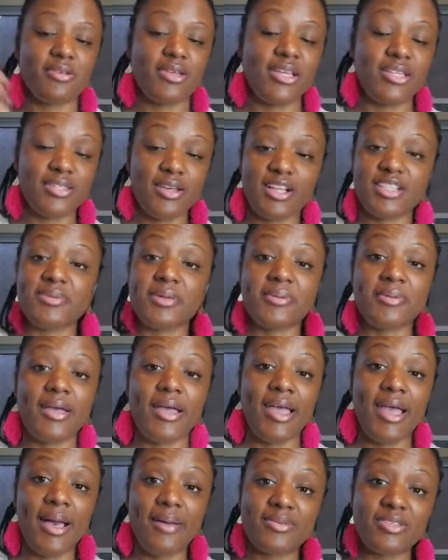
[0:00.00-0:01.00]
It talks about
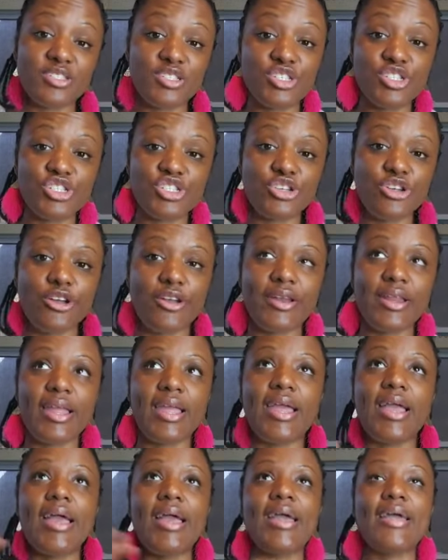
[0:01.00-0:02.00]
my abstinence
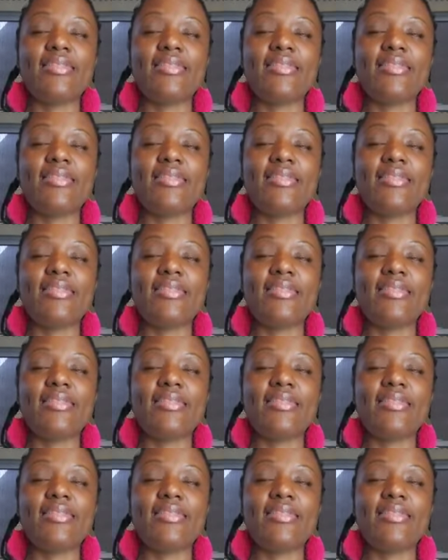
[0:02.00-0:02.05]
journey.